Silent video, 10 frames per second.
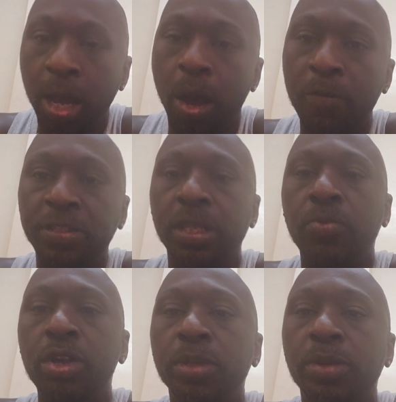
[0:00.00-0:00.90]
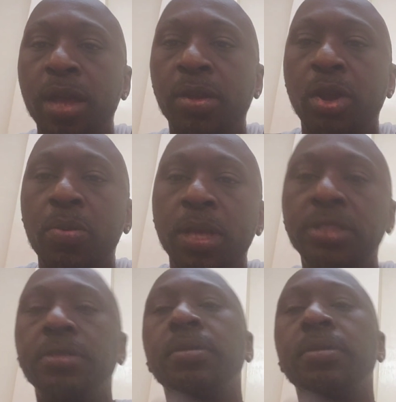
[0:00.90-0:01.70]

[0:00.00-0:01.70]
Obviously, the rumours around Gomez,